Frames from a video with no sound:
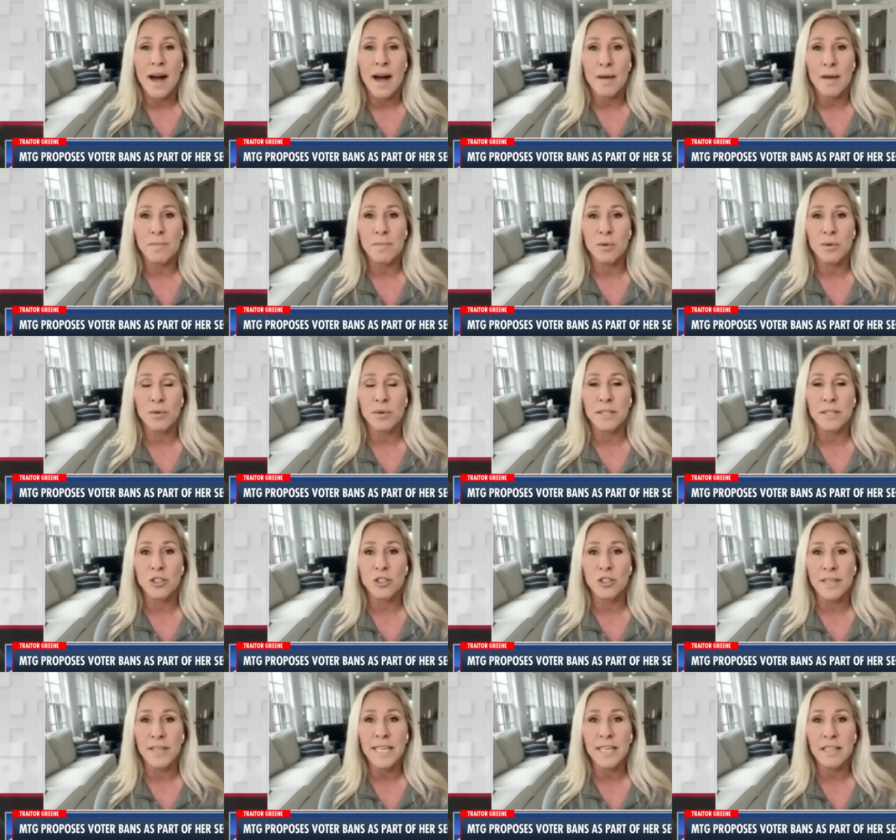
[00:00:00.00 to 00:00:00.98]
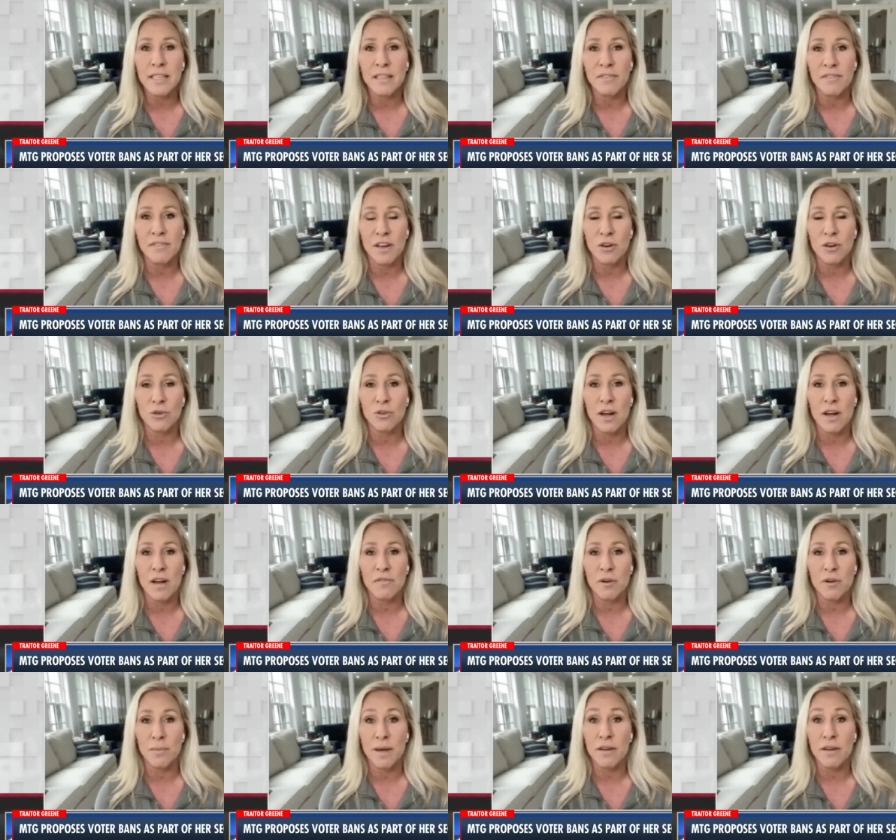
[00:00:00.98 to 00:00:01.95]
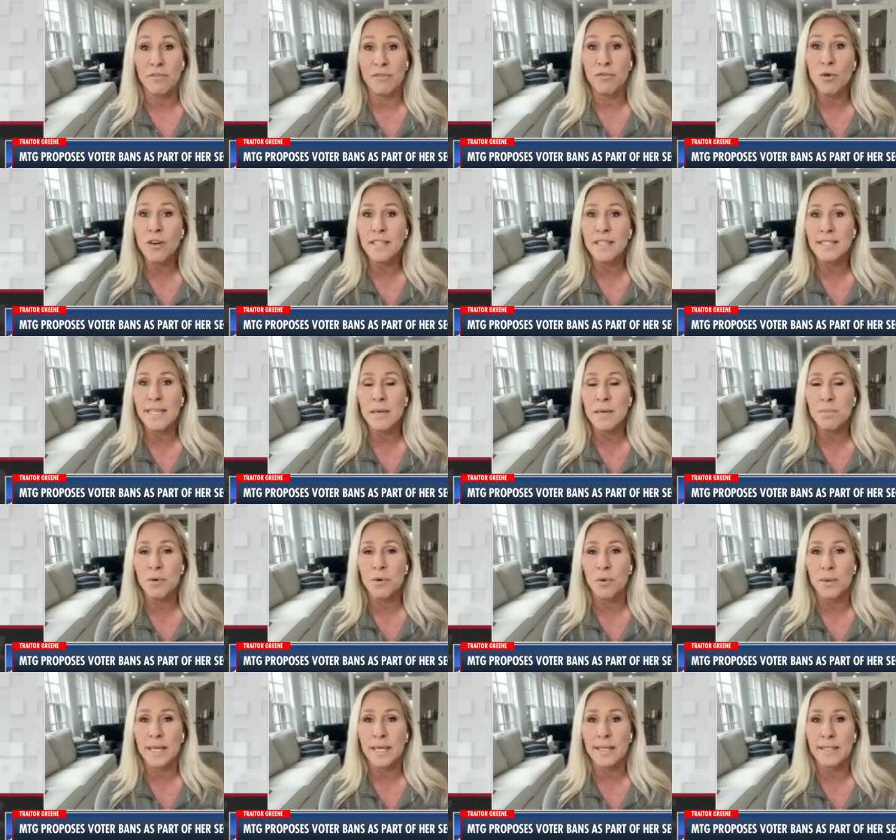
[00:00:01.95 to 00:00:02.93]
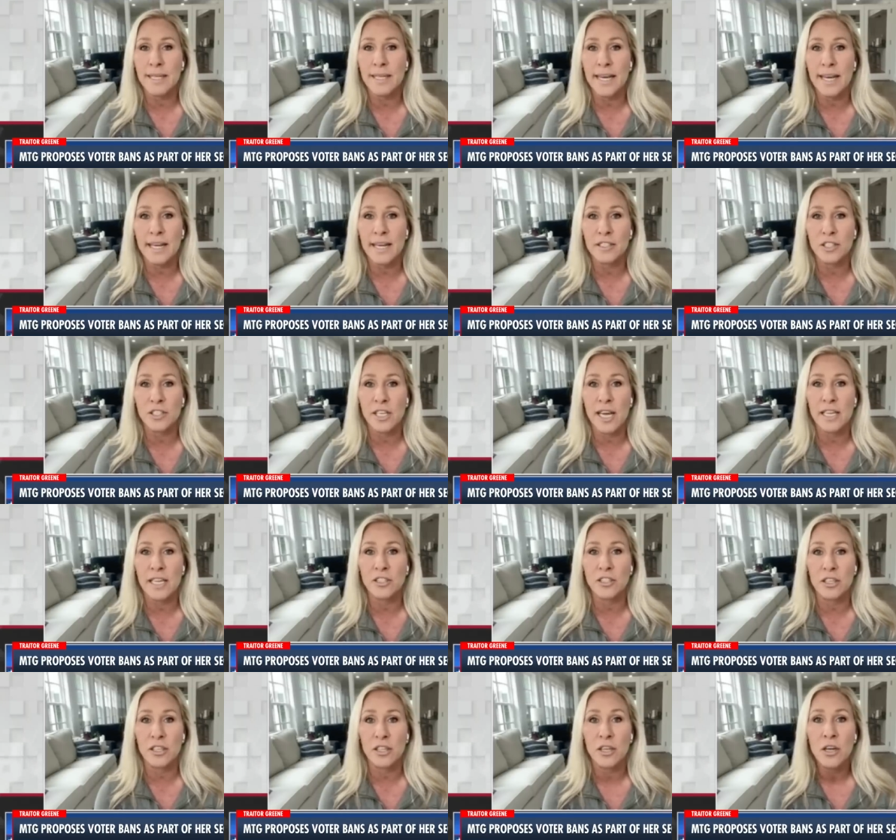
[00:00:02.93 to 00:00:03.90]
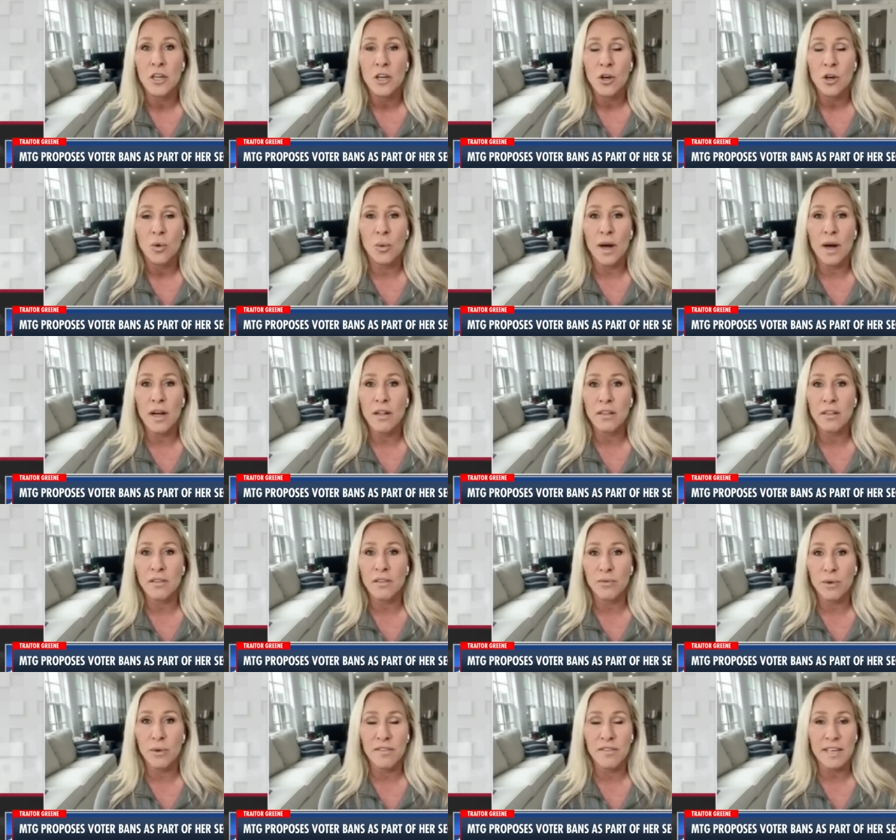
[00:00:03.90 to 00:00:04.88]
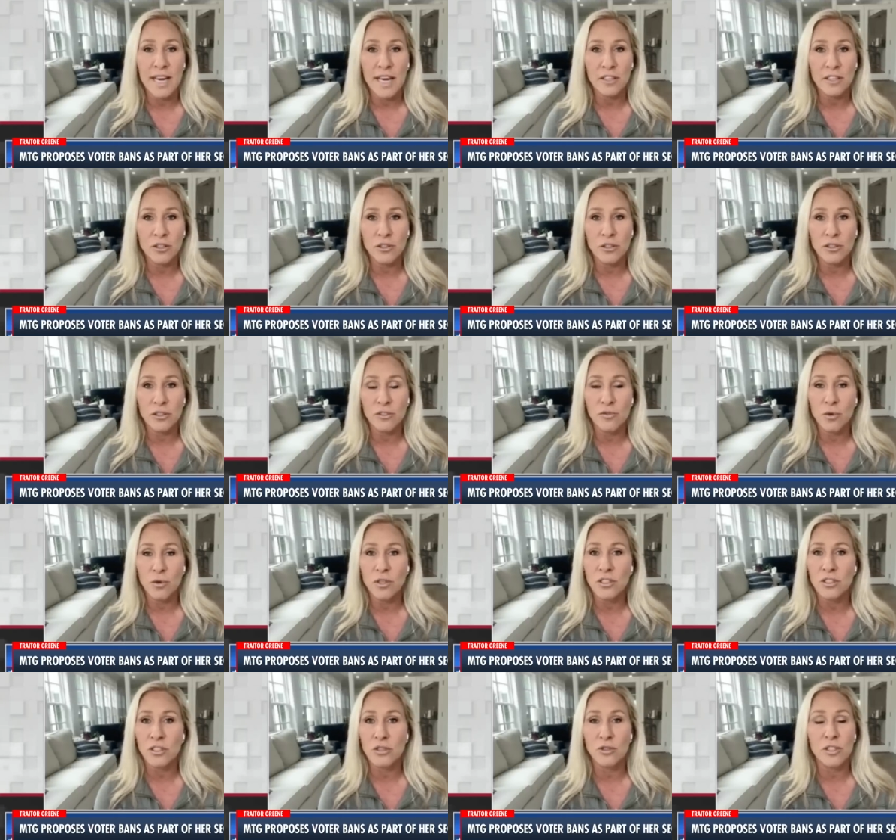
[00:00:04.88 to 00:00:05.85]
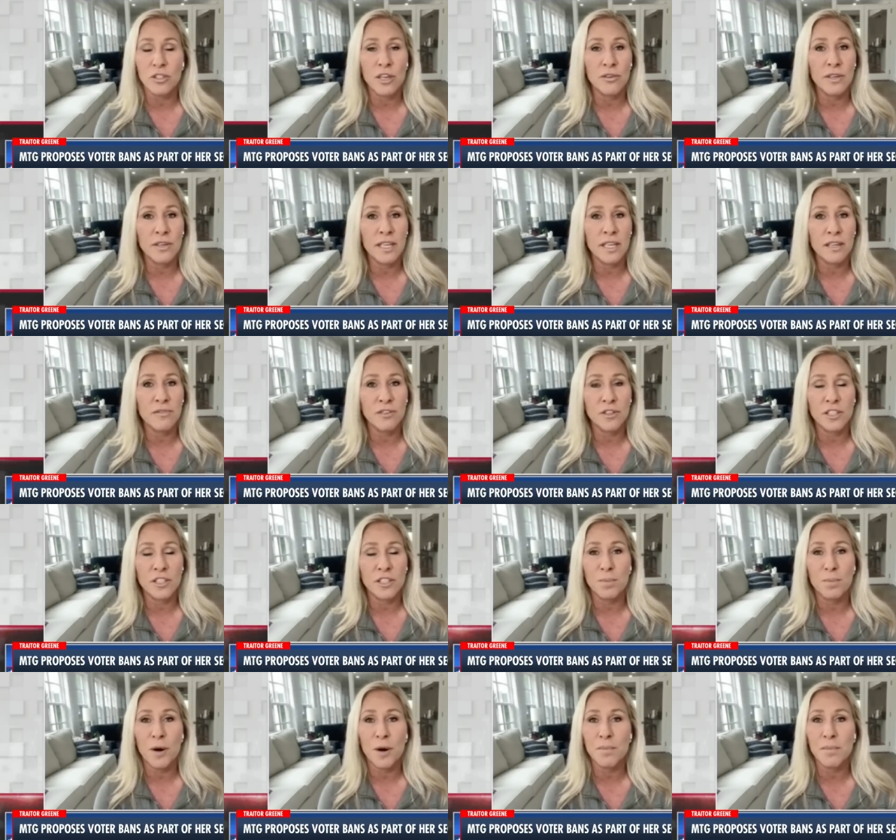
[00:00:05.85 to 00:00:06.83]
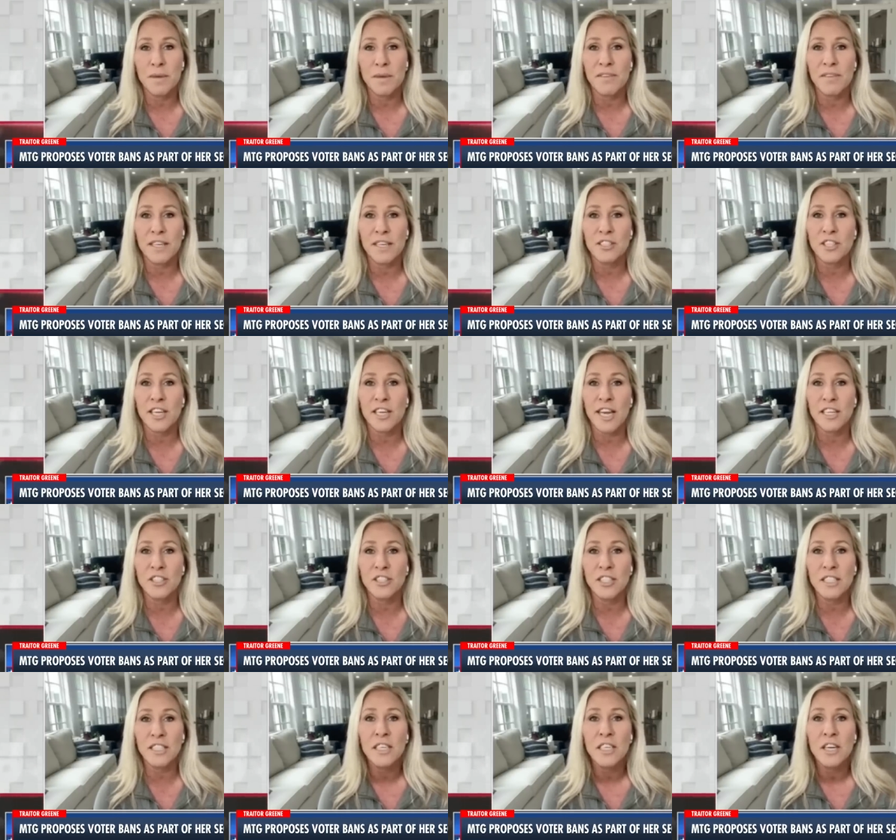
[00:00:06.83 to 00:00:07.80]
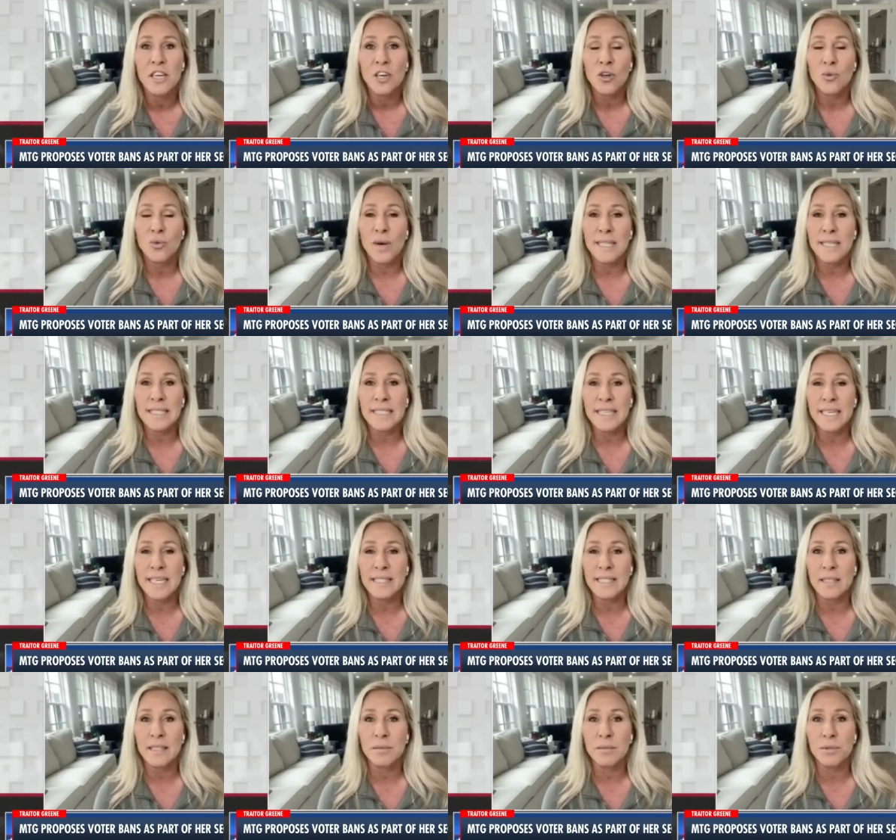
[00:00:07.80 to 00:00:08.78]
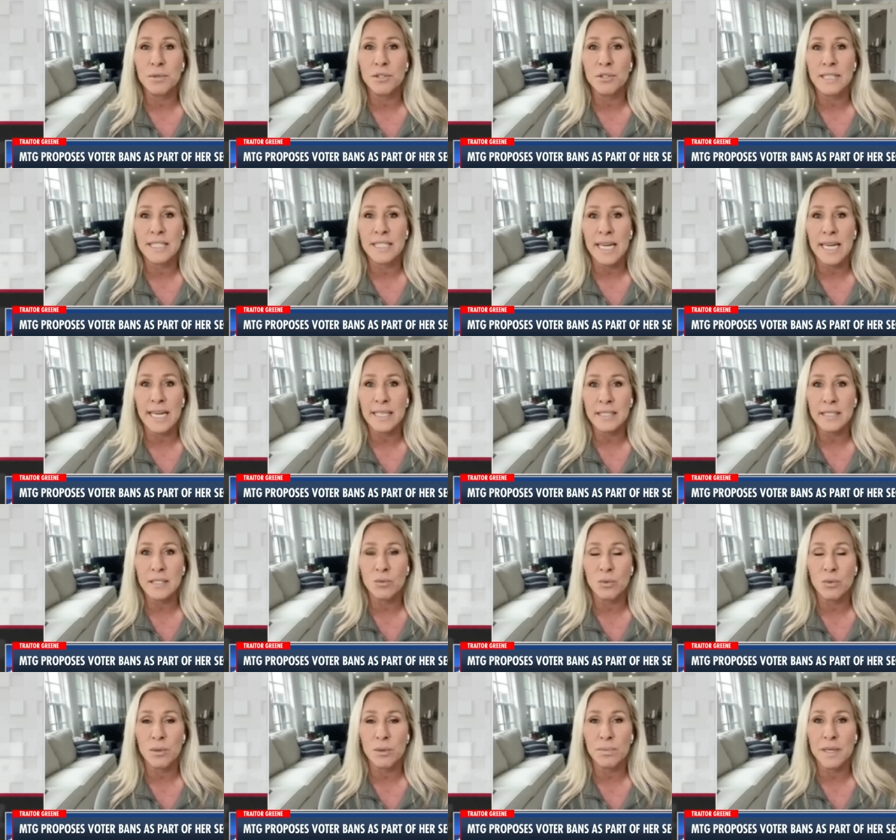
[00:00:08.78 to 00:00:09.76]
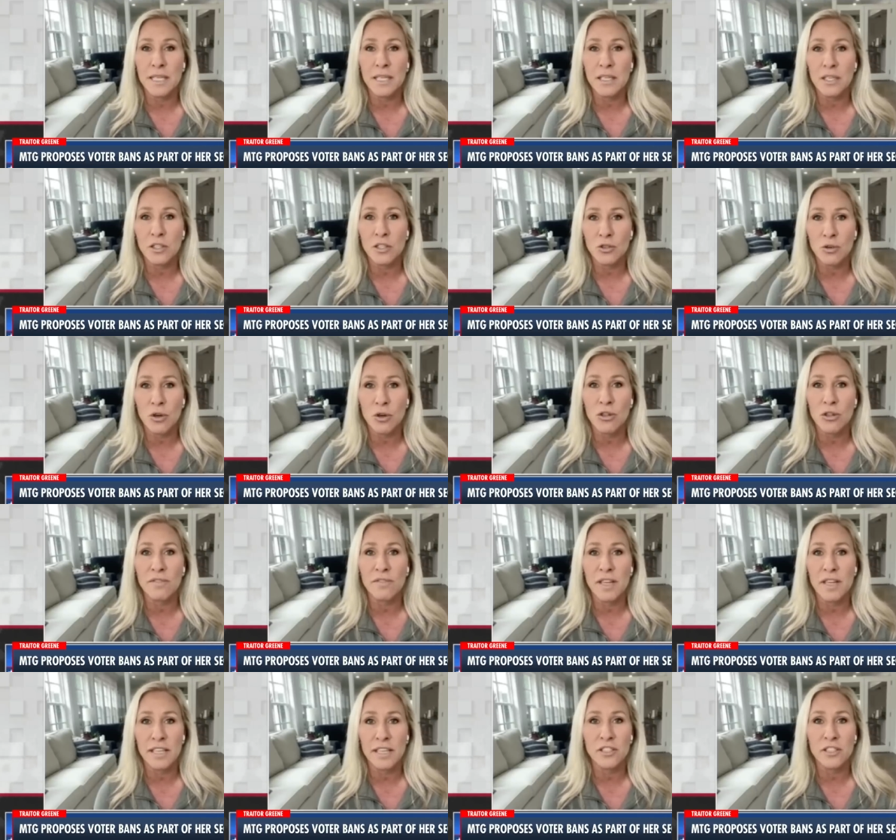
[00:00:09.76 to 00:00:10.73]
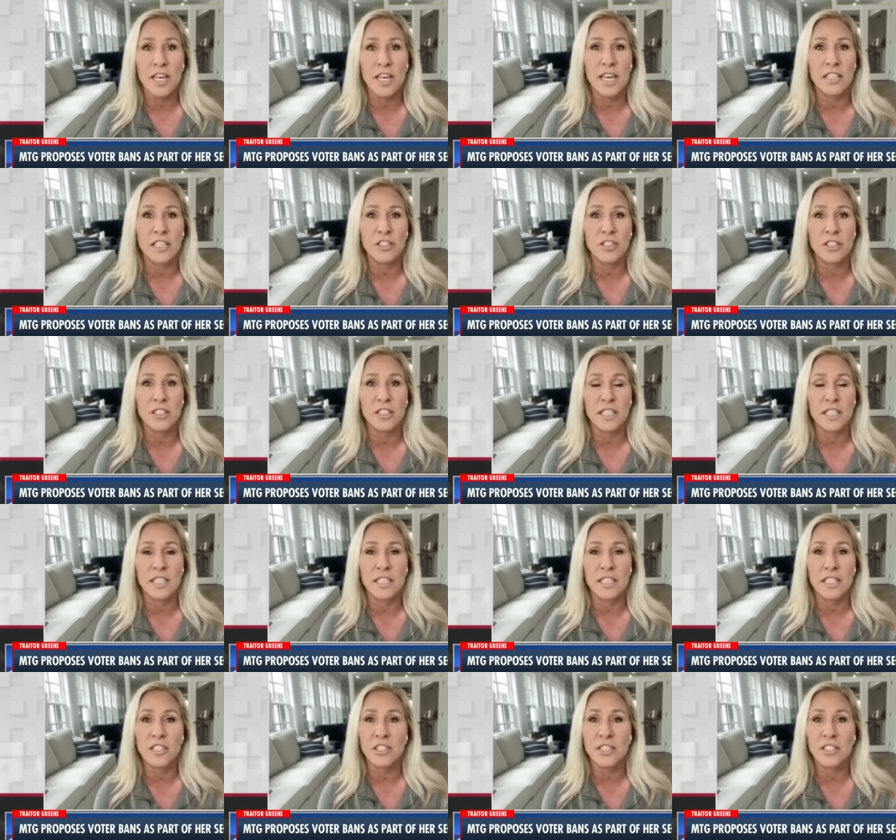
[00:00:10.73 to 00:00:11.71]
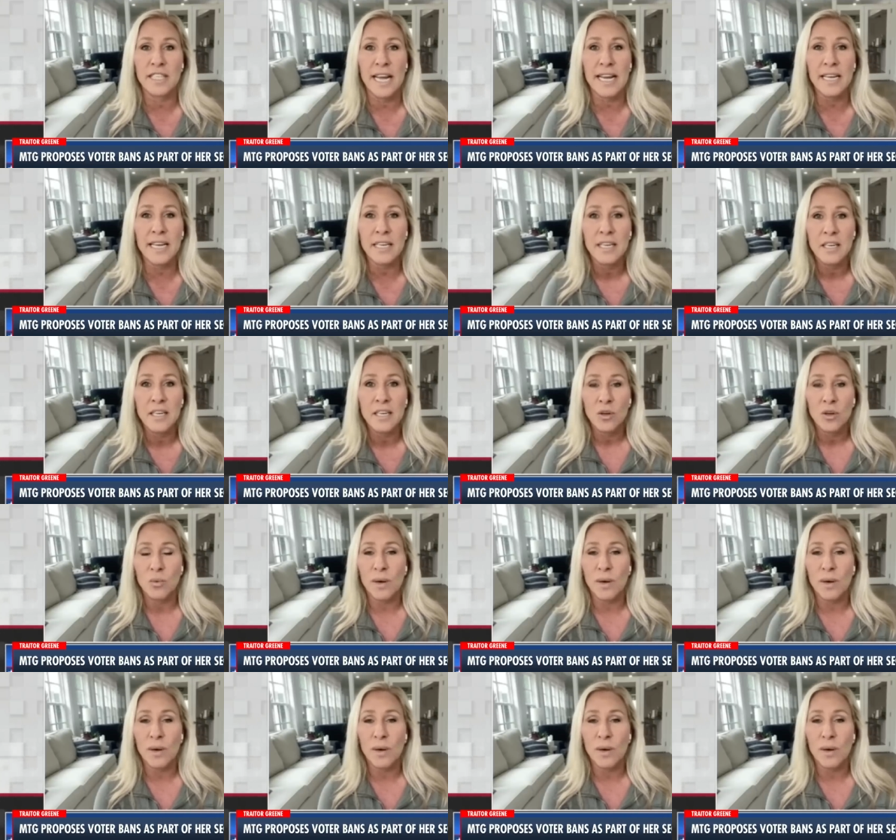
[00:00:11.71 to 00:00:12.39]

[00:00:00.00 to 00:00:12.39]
um, it would be shrinking the federal government. For example, we can take education. Well, if we have a national divorce, there's no need for the Department of Education. Red states and blue states would be in control of the education in each state.